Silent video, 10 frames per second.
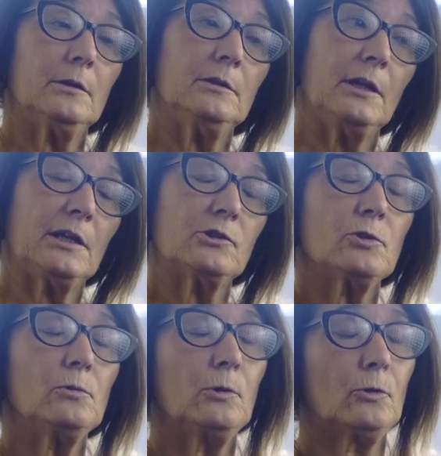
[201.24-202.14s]
need to
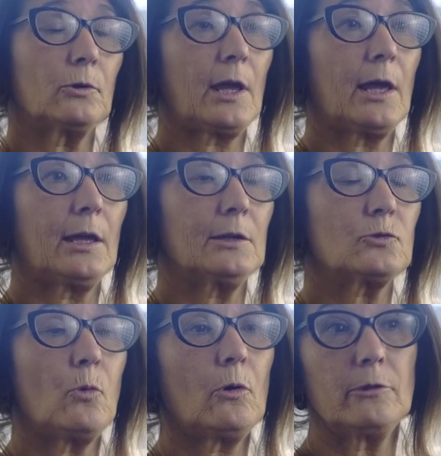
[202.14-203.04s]
look at
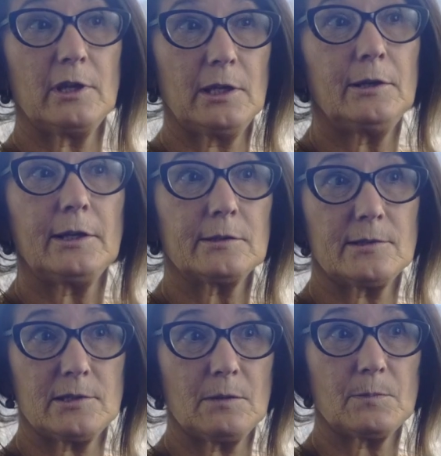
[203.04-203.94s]
what their next
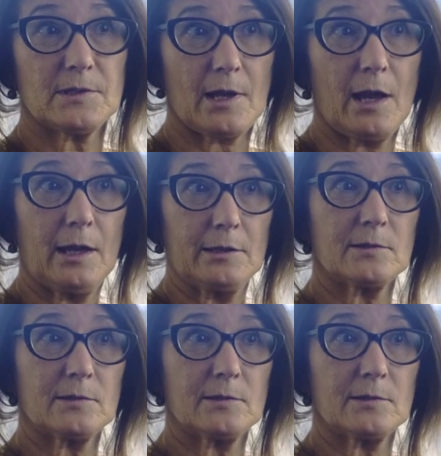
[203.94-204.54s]
steps are.